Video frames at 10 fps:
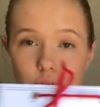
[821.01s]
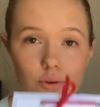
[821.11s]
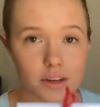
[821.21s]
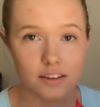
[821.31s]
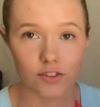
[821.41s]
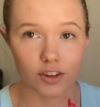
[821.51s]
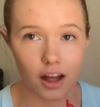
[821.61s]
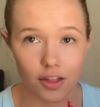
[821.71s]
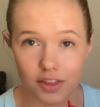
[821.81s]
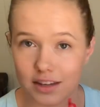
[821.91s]
You don't need to fill
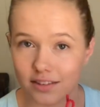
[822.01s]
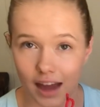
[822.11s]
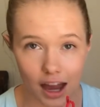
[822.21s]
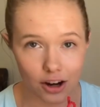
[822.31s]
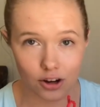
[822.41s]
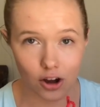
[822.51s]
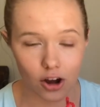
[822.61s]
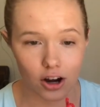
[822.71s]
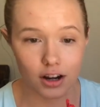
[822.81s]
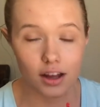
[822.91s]
out the entire
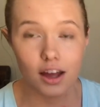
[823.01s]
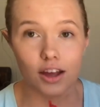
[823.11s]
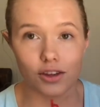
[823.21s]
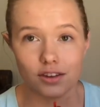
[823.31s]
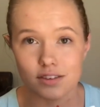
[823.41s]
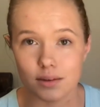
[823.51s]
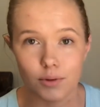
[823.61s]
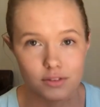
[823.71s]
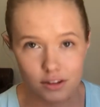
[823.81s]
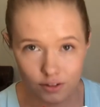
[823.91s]
card. You can see
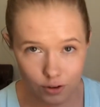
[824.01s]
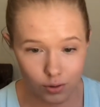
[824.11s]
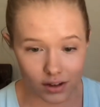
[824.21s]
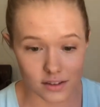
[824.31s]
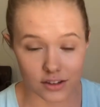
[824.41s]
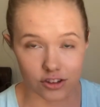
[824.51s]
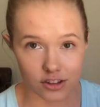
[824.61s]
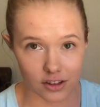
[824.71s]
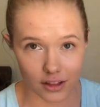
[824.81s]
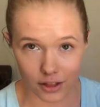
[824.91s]
most of the focus is
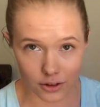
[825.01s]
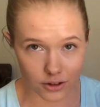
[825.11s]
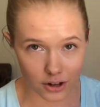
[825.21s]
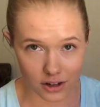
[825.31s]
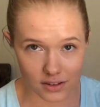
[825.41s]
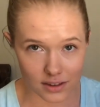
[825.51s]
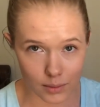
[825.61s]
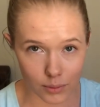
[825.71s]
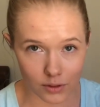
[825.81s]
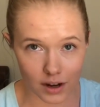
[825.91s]
just on the little yarn
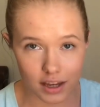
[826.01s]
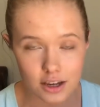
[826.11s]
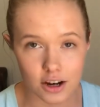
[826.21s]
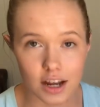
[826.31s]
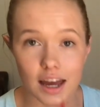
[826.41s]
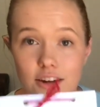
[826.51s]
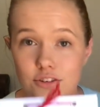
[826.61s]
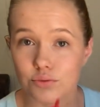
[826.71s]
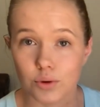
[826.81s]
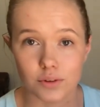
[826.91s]
sample right here, and I
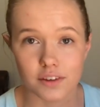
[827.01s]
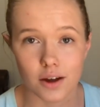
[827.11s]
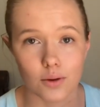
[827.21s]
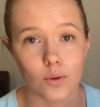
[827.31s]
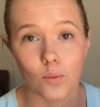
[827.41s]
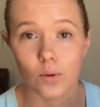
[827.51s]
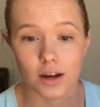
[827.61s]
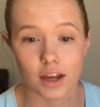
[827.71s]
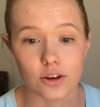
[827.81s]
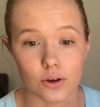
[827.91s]
just wrote down what
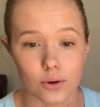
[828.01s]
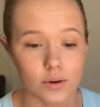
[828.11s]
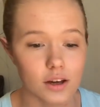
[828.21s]
I knew.